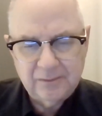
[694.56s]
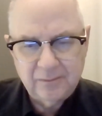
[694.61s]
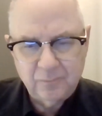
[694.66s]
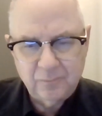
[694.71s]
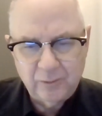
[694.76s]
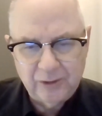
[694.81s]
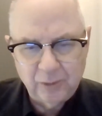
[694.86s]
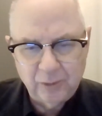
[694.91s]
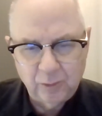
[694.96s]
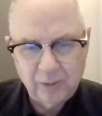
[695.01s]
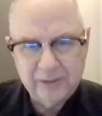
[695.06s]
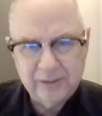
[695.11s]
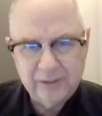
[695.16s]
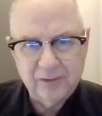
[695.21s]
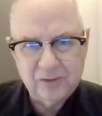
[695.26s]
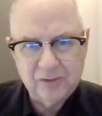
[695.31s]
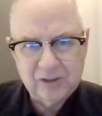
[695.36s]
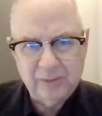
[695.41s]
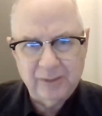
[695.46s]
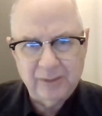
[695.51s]
when you look
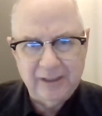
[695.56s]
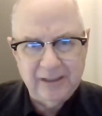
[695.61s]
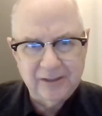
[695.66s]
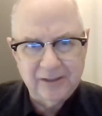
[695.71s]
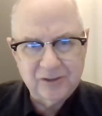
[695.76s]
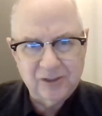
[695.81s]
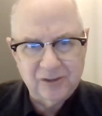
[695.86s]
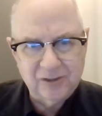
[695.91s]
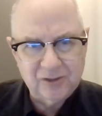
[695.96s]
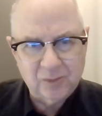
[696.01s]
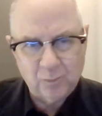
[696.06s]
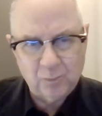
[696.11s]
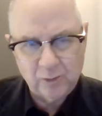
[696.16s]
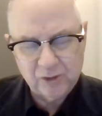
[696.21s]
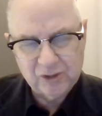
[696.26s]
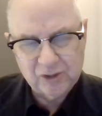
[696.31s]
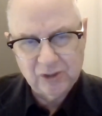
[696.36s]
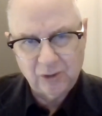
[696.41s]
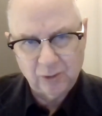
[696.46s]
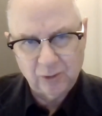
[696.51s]
at some of the incidents, and we're
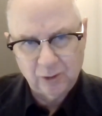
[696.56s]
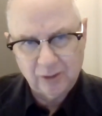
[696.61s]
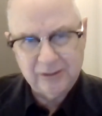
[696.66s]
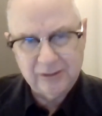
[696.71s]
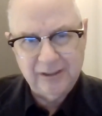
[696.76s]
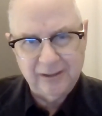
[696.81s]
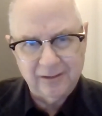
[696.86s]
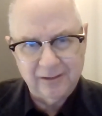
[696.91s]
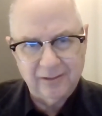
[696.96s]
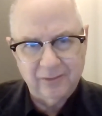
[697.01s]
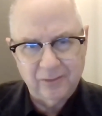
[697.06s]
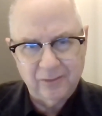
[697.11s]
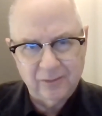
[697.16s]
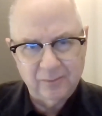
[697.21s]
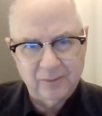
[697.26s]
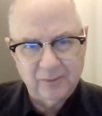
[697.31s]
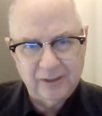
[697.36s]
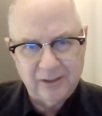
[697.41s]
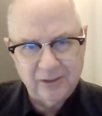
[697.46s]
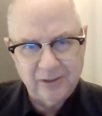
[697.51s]
still looking
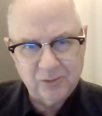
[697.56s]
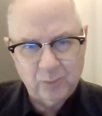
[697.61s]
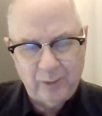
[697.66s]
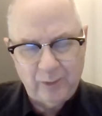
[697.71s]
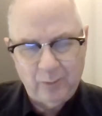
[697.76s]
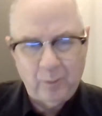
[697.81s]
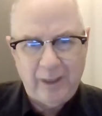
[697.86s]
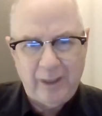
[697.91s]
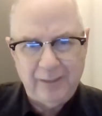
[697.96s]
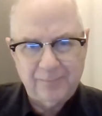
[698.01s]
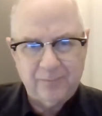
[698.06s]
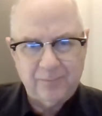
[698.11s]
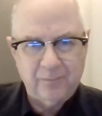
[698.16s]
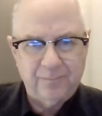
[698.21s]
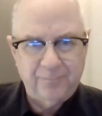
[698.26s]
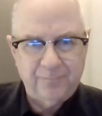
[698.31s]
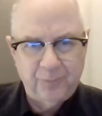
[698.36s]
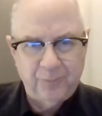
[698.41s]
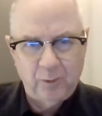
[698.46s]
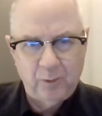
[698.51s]
because we wait for
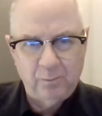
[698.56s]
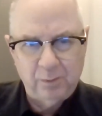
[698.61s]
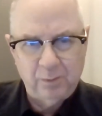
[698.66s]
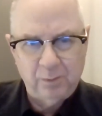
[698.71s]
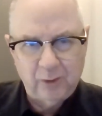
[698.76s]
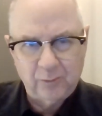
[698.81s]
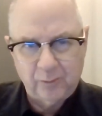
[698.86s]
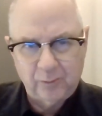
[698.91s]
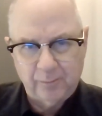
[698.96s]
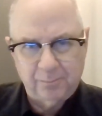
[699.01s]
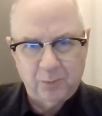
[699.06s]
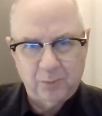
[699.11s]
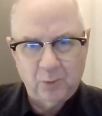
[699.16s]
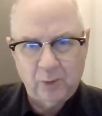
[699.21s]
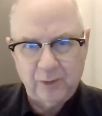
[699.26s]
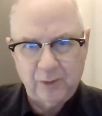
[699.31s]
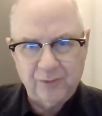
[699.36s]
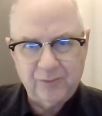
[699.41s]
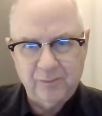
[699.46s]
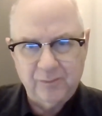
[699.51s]
full-blown
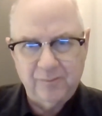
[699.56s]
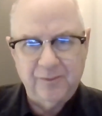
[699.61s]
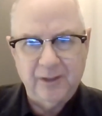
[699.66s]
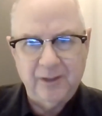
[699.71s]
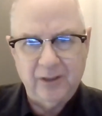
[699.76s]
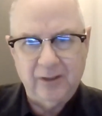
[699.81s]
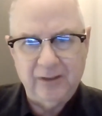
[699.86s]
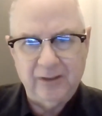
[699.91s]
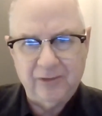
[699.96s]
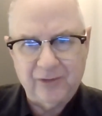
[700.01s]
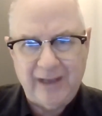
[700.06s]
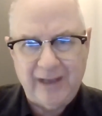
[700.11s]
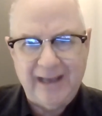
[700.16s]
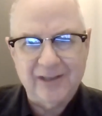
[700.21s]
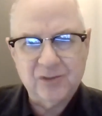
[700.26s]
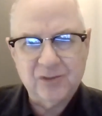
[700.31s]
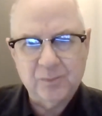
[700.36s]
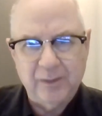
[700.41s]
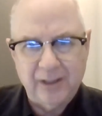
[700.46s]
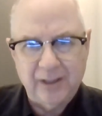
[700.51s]
reports from various
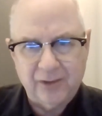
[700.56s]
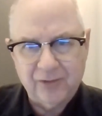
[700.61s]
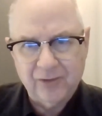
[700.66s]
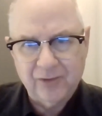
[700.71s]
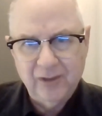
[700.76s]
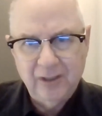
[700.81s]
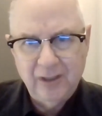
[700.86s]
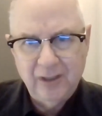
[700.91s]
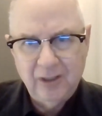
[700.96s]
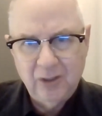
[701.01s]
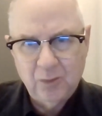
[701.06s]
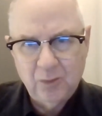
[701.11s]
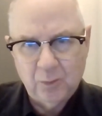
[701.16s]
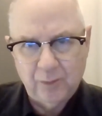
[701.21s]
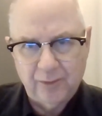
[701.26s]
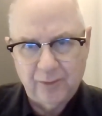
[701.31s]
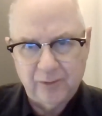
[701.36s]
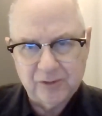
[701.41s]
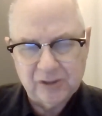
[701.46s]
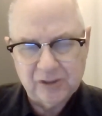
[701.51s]
aspects
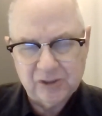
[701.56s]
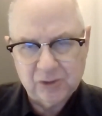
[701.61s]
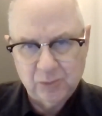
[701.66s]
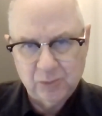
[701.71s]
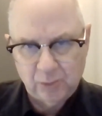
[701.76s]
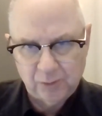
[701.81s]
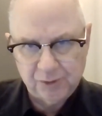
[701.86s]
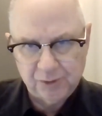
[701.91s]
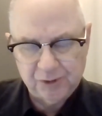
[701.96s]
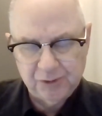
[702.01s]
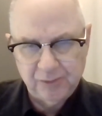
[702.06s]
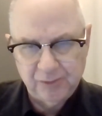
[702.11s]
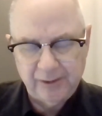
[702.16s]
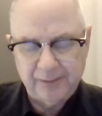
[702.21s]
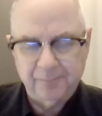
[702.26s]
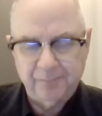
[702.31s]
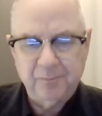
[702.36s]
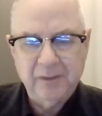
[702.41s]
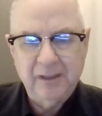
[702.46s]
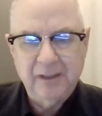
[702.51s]
when there's a school
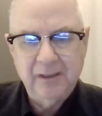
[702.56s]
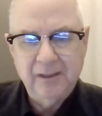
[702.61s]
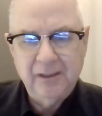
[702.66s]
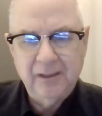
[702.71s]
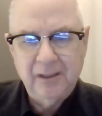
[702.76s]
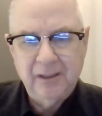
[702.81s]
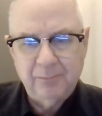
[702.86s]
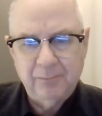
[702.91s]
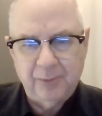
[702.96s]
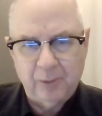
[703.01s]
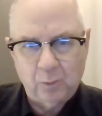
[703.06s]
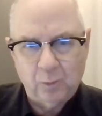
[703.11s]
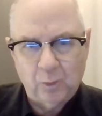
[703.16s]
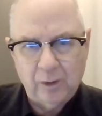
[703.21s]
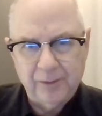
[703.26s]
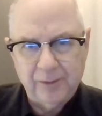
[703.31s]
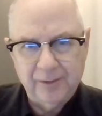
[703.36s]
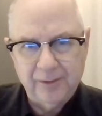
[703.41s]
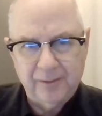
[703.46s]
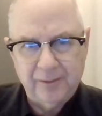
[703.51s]
shooting. But
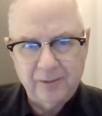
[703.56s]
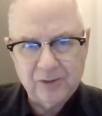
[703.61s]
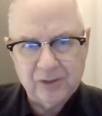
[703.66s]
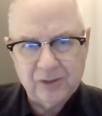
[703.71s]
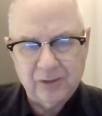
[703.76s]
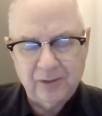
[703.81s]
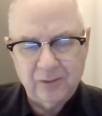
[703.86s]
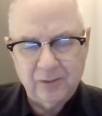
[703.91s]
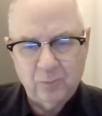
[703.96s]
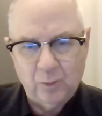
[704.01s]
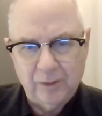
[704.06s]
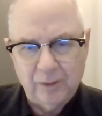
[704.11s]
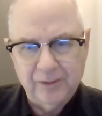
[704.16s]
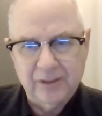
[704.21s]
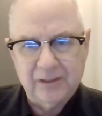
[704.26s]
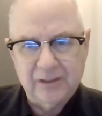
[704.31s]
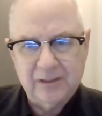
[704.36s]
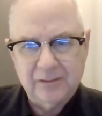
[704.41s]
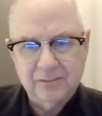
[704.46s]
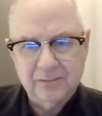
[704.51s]
one
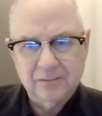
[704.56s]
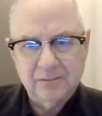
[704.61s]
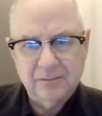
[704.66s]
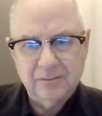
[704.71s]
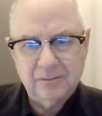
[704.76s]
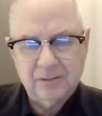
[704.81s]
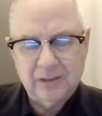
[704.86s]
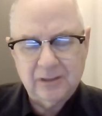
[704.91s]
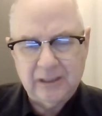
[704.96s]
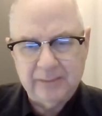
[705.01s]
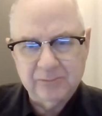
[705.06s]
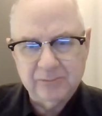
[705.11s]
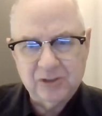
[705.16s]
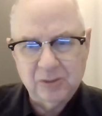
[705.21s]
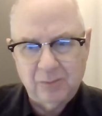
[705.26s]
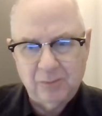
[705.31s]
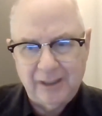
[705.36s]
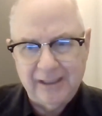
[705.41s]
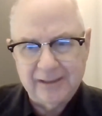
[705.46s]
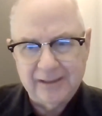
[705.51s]
that comes to
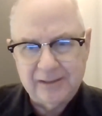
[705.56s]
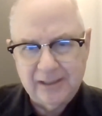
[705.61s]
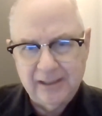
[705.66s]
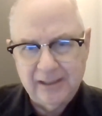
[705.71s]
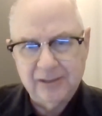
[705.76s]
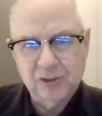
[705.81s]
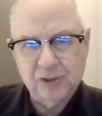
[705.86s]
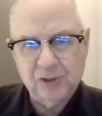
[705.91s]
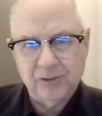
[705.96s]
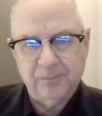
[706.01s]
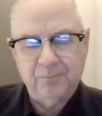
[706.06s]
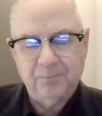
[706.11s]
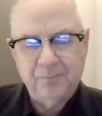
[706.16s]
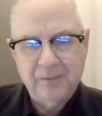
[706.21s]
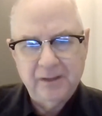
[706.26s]
my attention